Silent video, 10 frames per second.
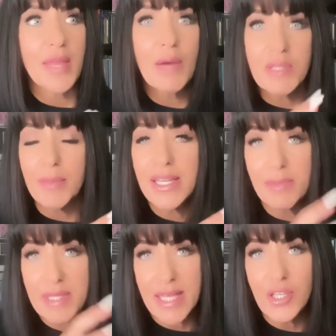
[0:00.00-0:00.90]
That was my
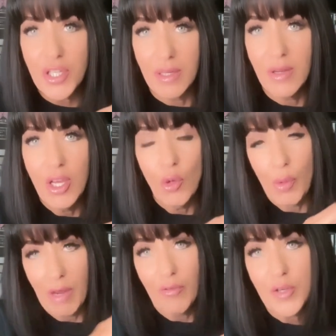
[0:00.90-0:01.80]
obsession
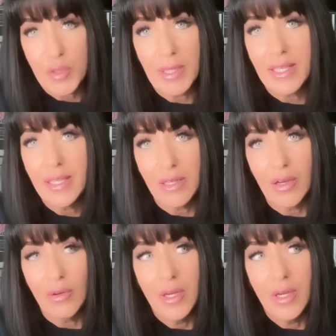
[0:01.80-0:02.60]
when I first went keto.